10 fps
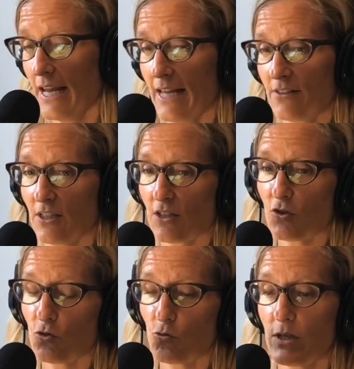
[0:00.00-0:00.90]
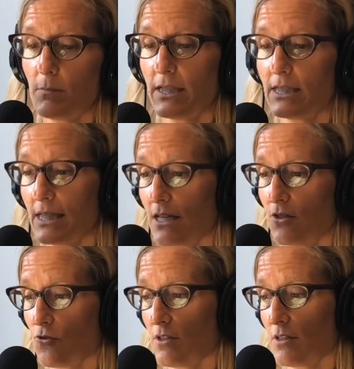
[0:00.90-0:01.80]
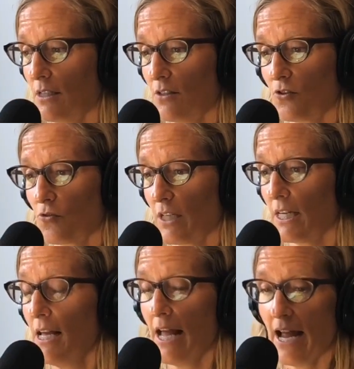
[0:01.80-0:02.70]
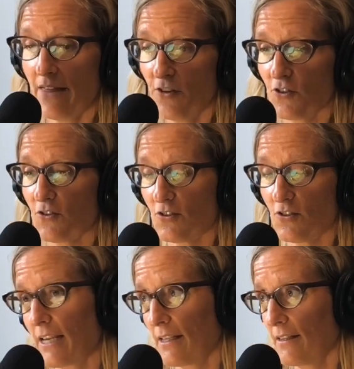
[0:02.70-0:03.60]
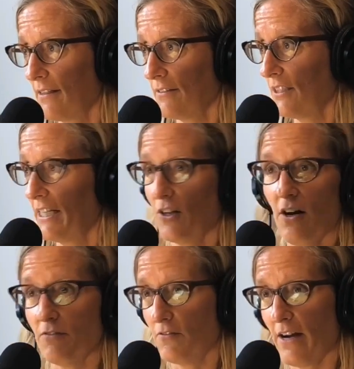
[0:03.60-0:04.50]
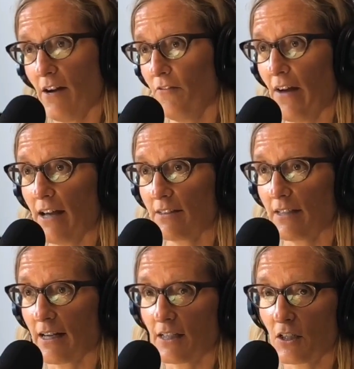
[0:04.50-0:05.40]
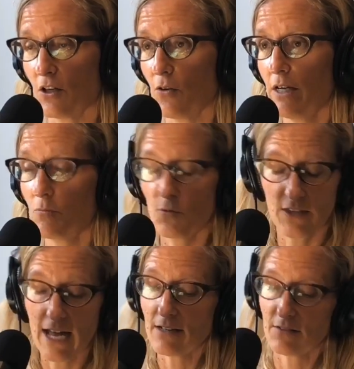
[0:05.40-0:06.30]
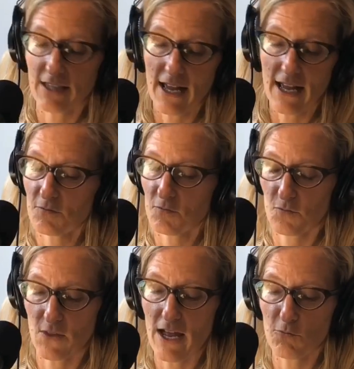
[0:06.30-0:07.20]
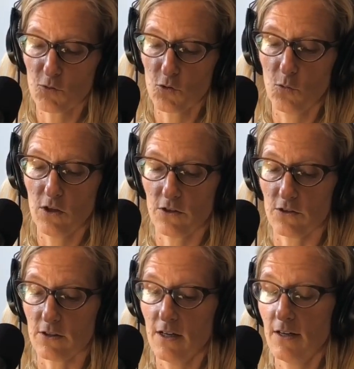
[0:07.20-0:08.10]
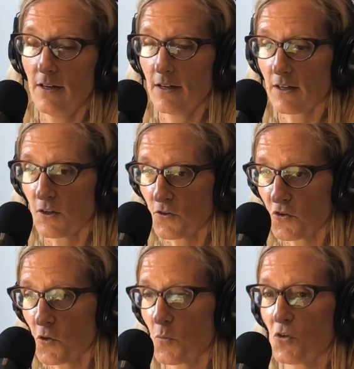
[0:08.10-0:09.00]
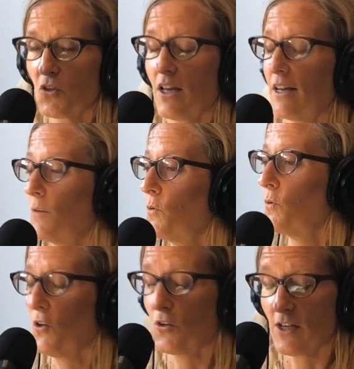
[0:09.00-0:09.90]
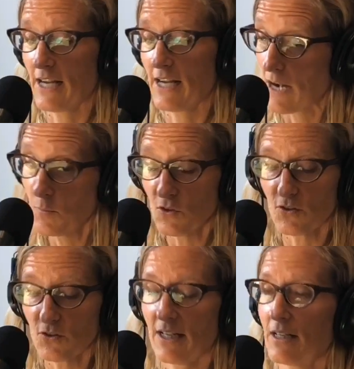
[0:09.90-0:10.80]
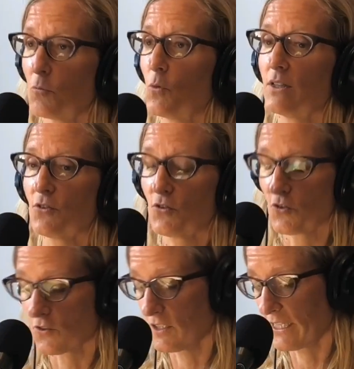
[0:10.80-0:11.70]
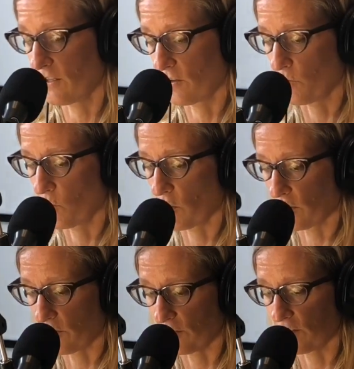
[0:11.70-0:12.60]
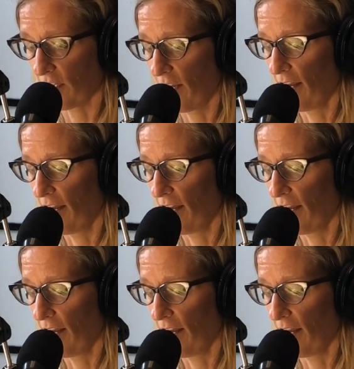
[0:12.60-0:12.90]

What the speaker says: It's an extremely dangerous industry, and they're just taking the lid off of how fast that can go. That rule will hurt consumers, it will hurt animals, and it will certainly hurt workers.